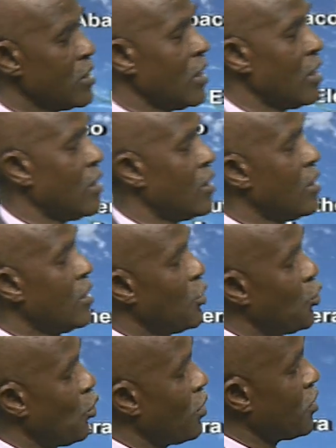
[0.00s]
the uh,
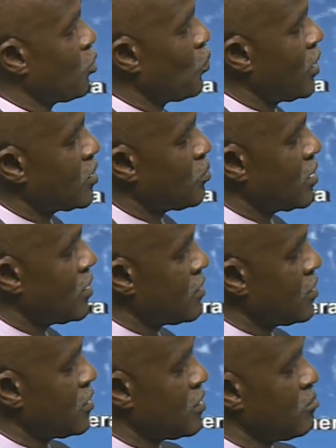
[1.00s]
north and west with this
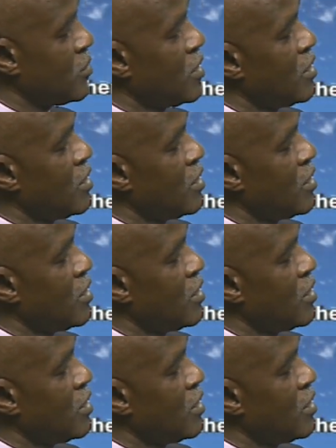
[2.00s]
system.